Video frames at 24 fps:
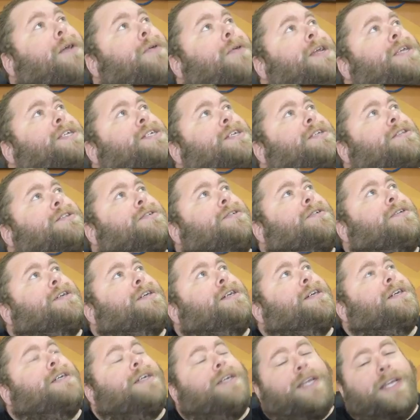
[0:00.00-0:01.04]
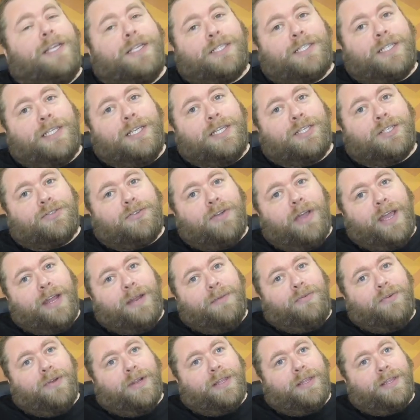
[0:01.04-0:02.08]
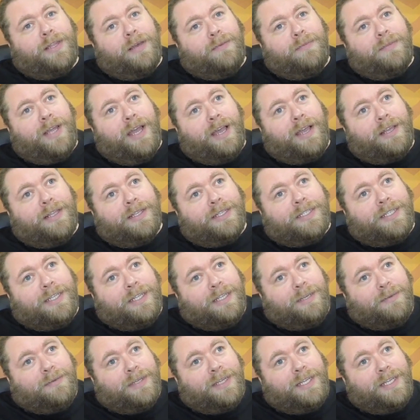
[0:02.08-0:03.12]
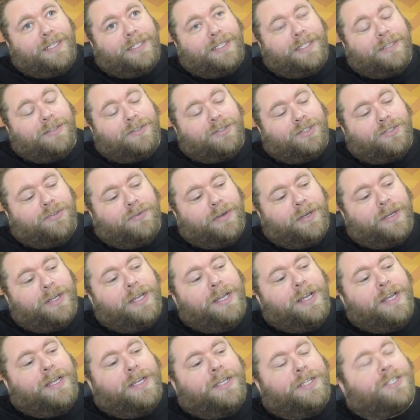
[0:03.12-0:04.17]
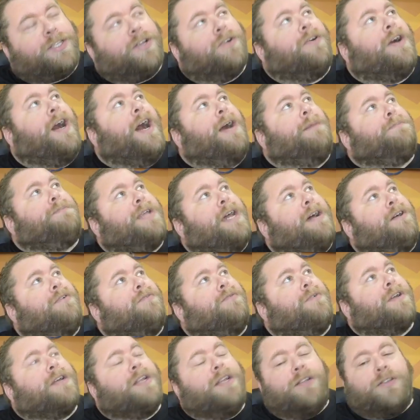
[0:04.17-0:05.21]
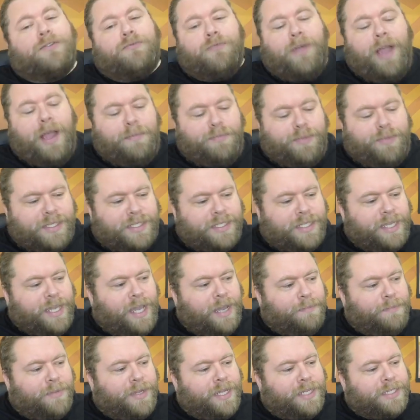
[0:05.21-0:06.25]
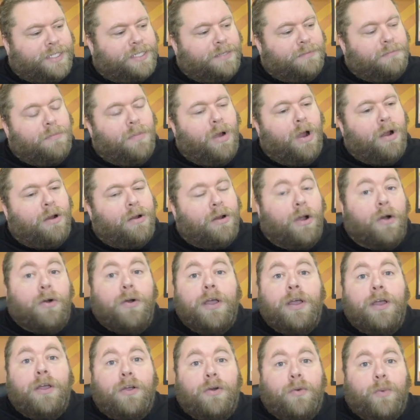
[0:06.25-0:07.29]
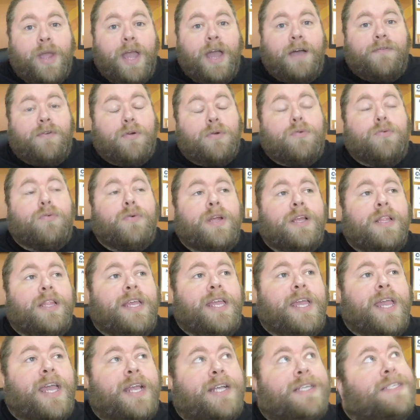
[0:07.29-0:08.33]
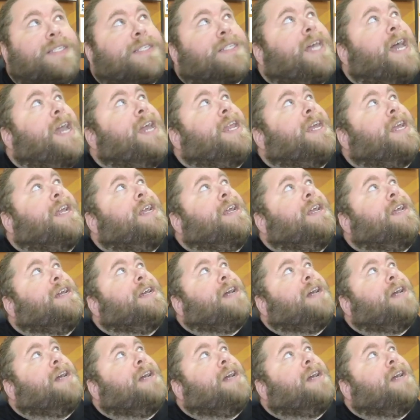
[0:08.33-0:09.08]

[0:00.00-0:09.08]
reach it, Luke. He's trying to put a thumbtack in the ceiling, but he's still short. So hop down, and we're going to wrap this thing up because tomorrow we have a really exciting